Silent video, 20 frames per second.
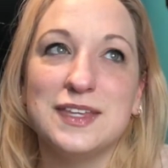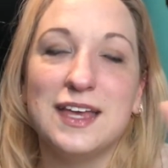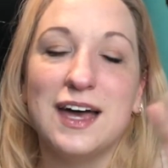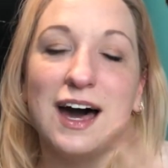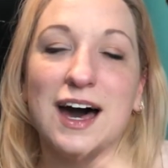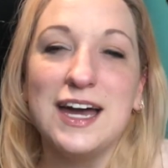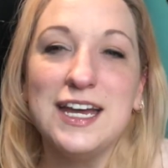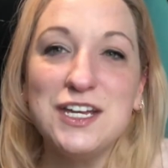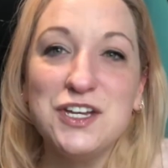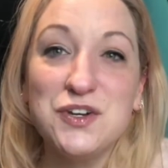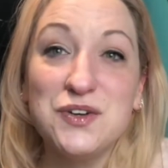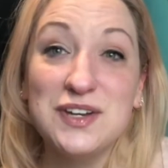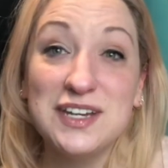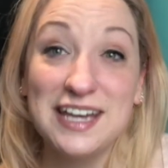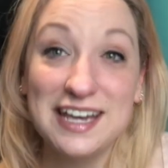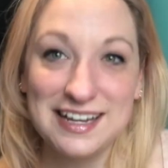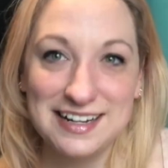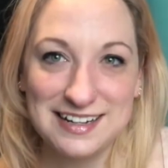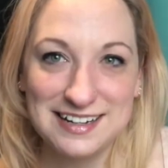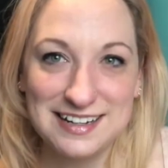I
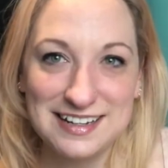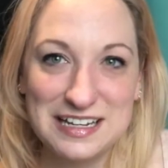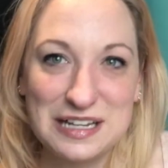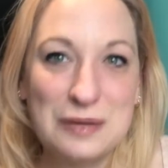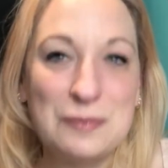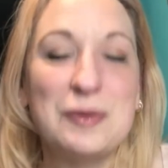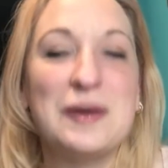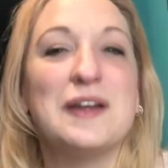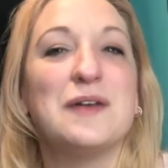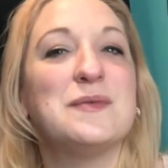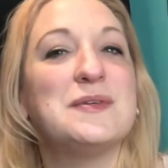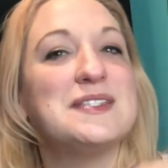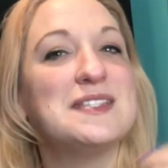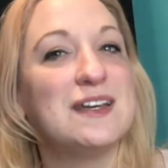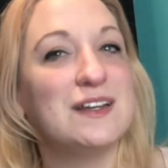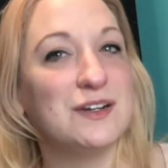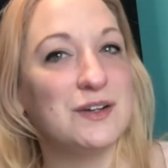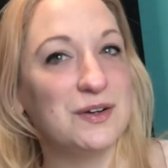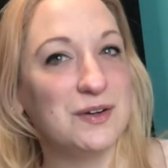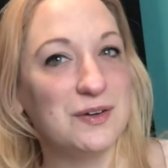created it, but it was
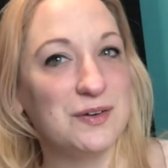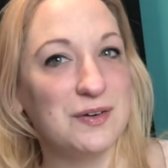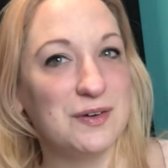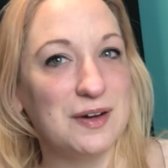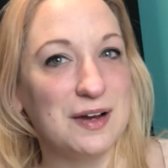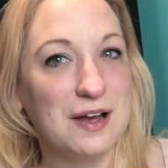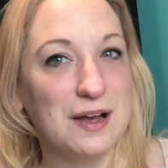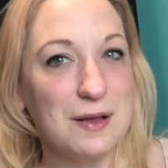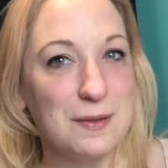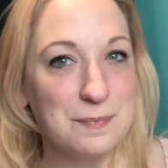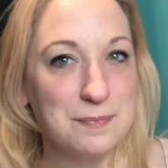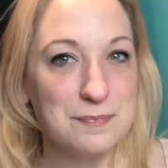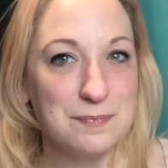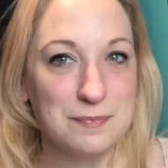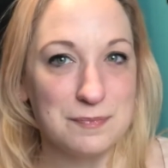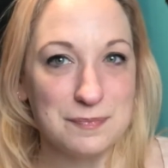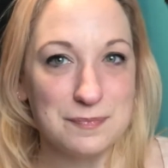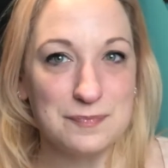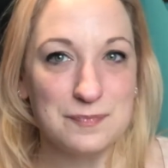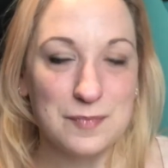under um,
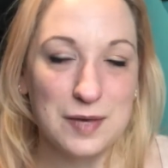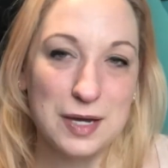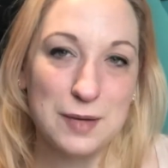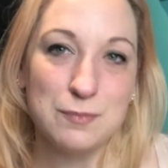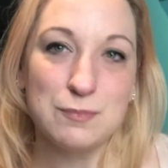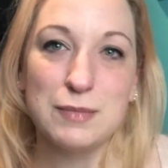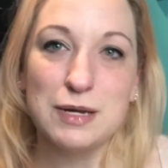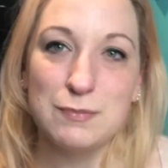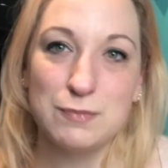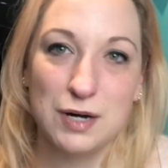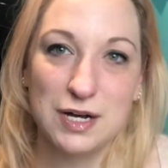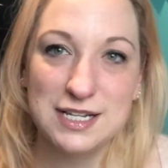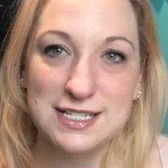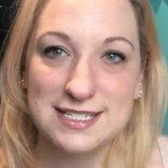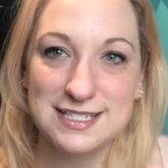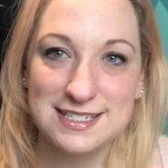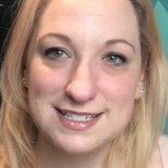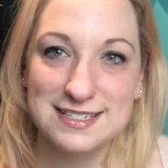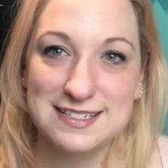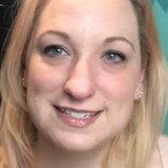my, my
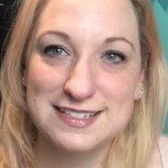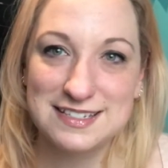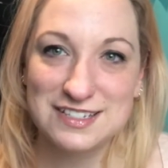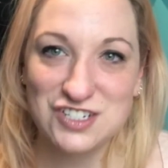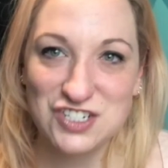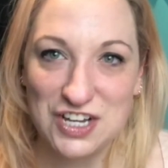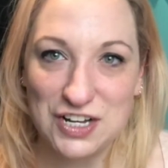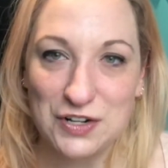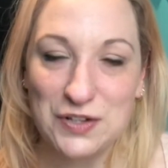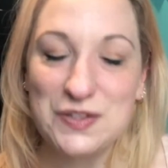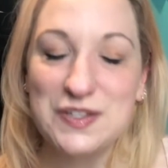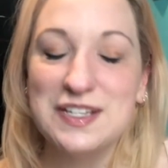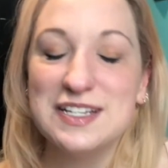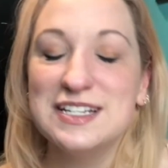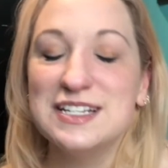boss's channel.